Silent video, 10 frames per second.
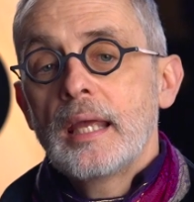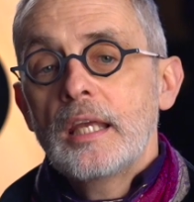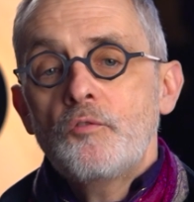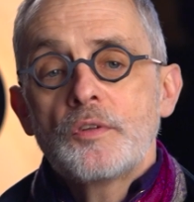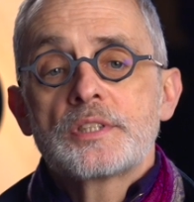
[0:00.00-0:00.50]

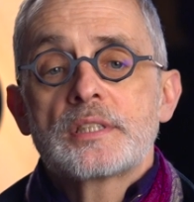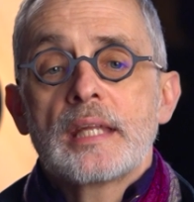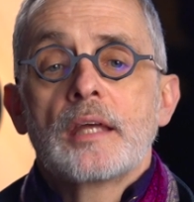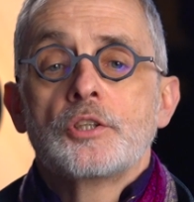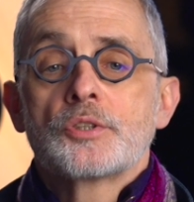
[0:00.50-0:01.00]
If
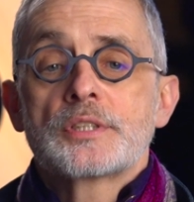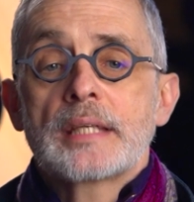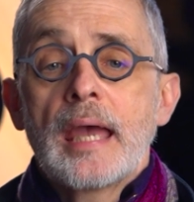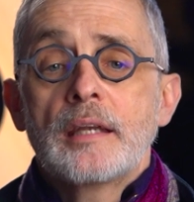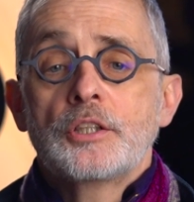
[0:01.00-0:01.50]
instead you're
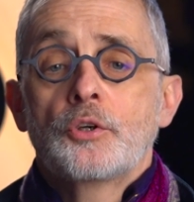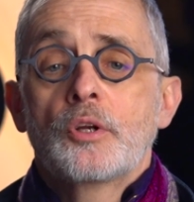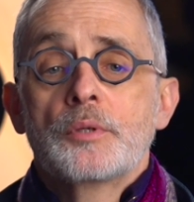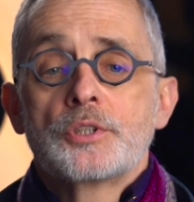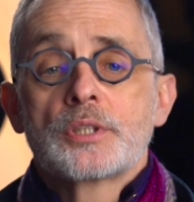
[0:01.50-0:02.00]
scanning your
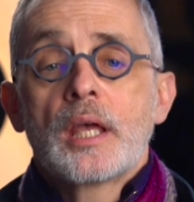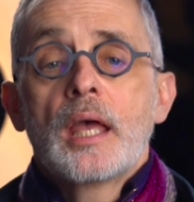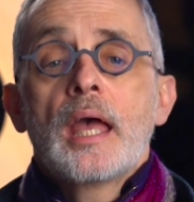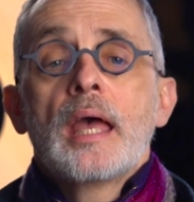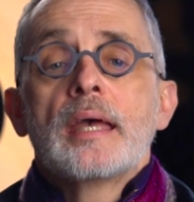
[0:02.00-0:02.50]
images,
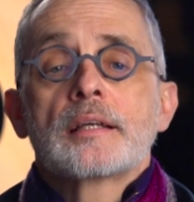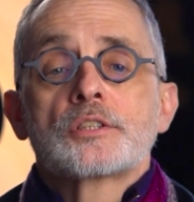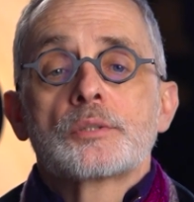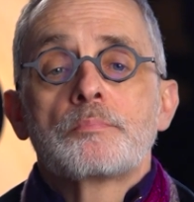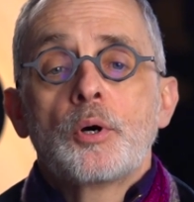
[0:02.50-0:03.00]

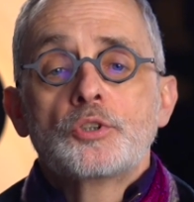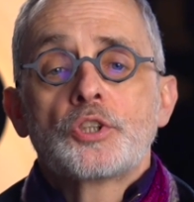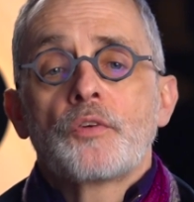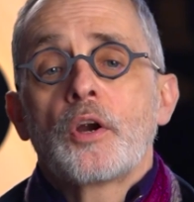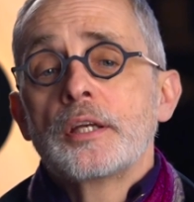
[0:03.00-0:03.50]

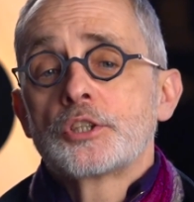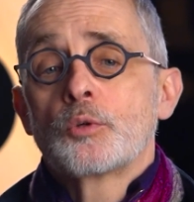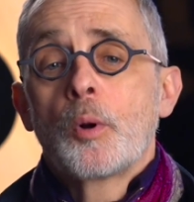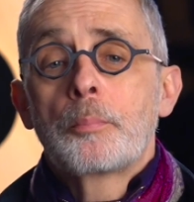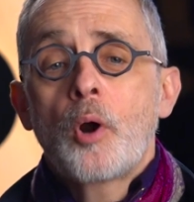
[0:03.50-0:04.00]
exposure
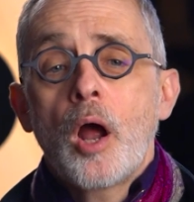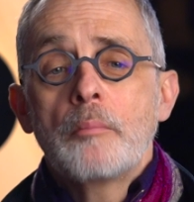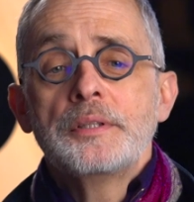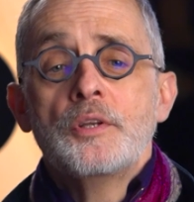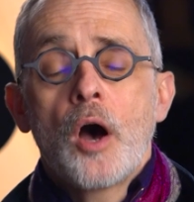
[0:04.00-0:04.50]
variation will
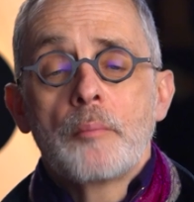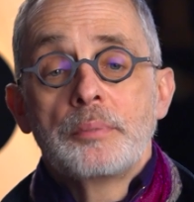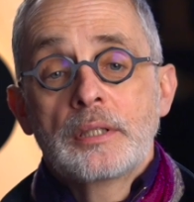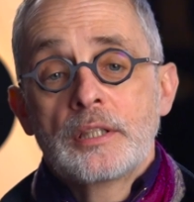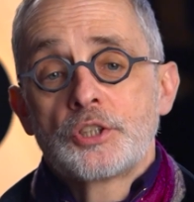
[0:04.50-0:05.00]
probably not
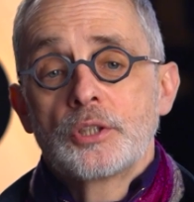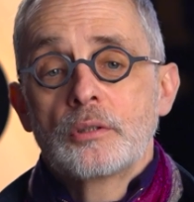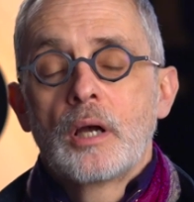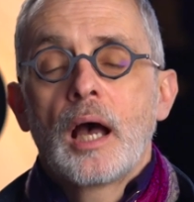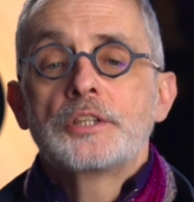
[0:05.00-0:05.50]
be an issue.
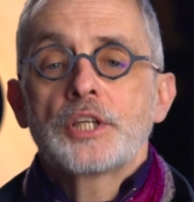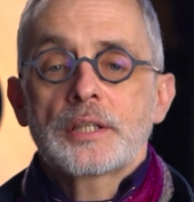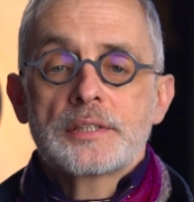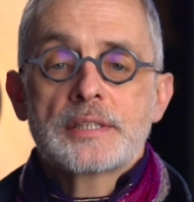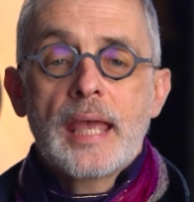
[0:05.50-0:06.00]
I
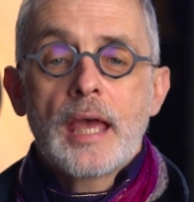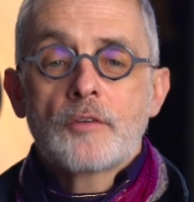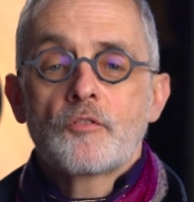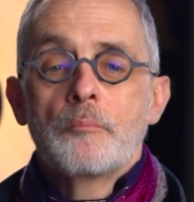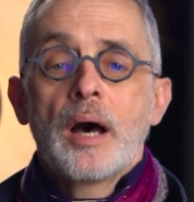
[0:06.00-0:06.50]
checked a
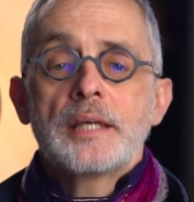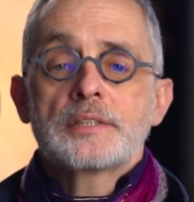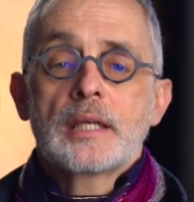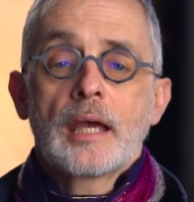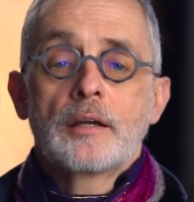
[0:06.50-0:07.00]
scan from my
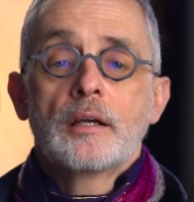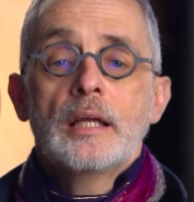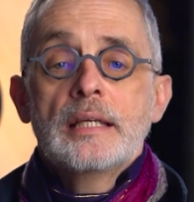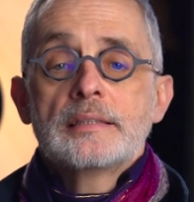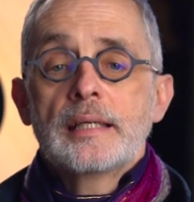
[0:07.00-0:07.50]
scanner
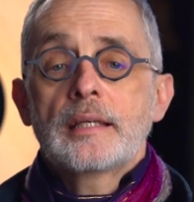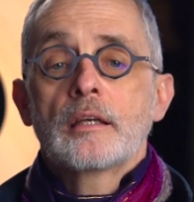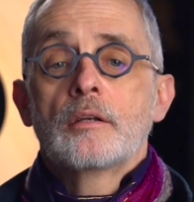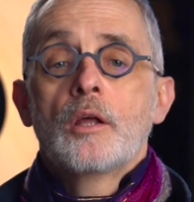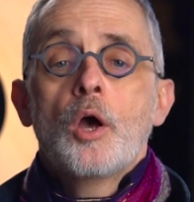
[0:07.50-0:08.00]

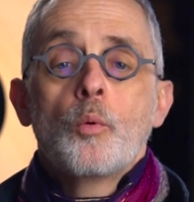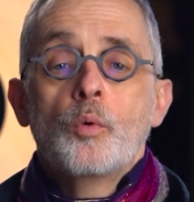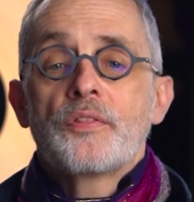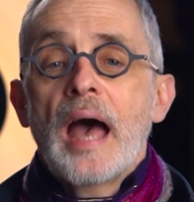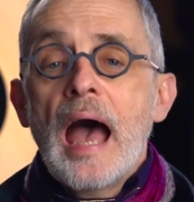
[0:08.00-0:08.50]
taken
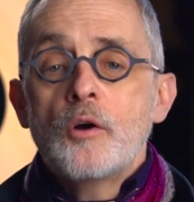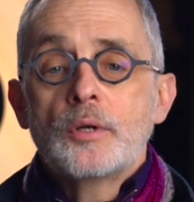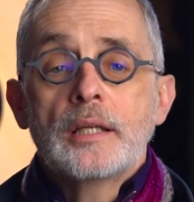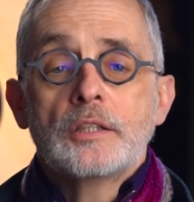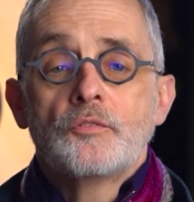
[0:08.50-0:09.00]

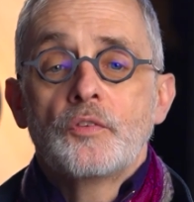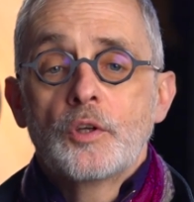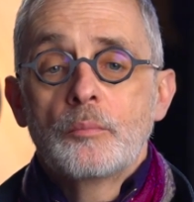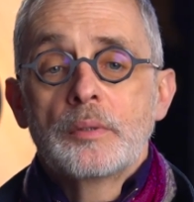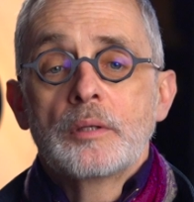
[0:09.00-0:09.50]
without any
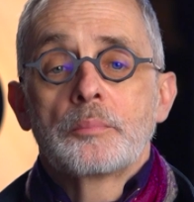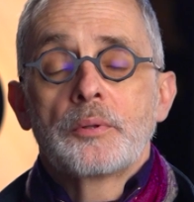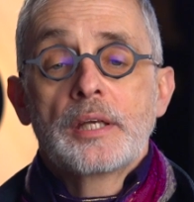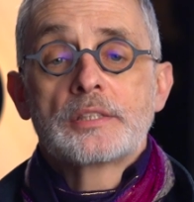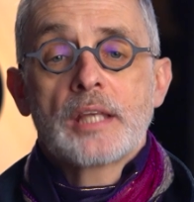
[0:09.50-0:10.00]
film in
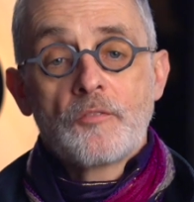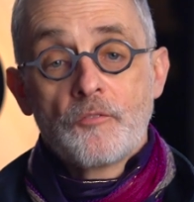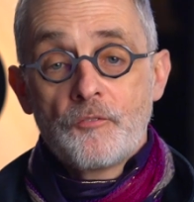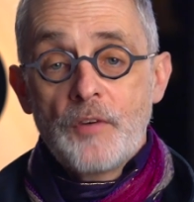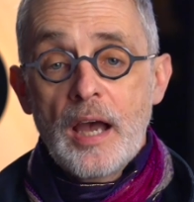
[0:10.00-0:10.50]
place and
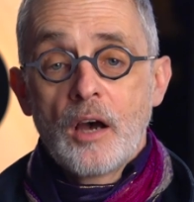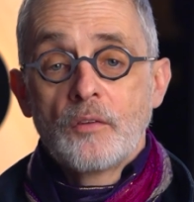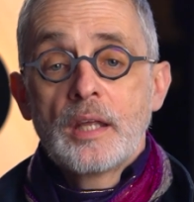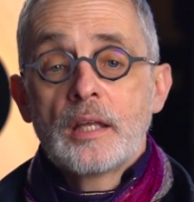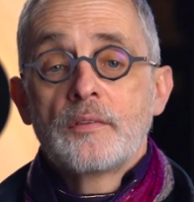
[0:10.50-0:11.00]

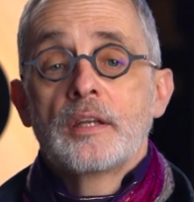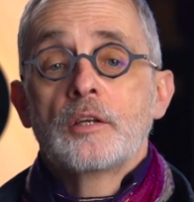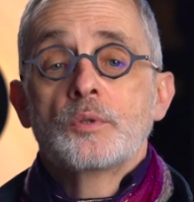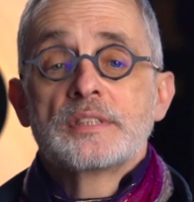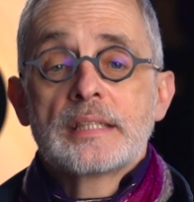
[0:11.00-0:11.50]
found that
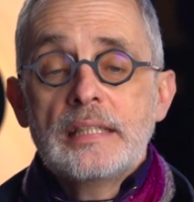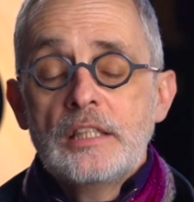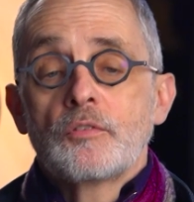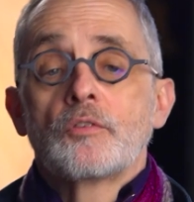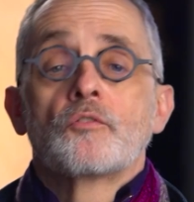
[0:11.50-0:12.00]
it was
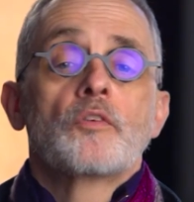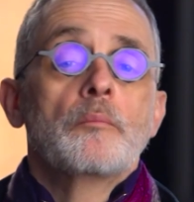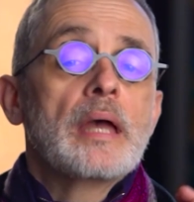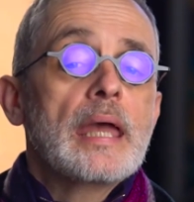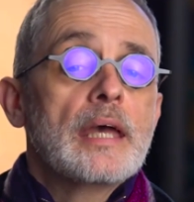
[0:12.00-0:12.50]
even
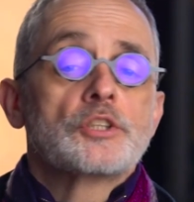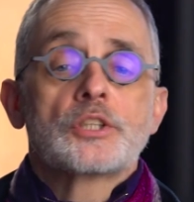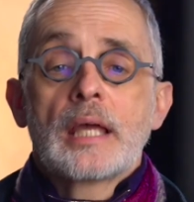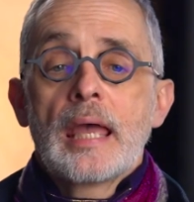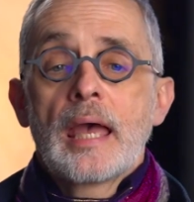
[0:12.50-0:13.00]
from
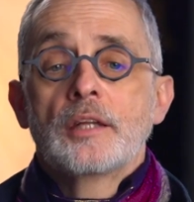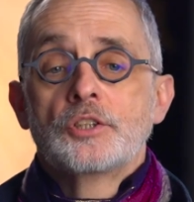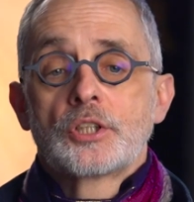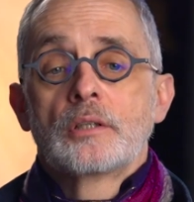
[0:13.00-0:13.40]
edge to edge.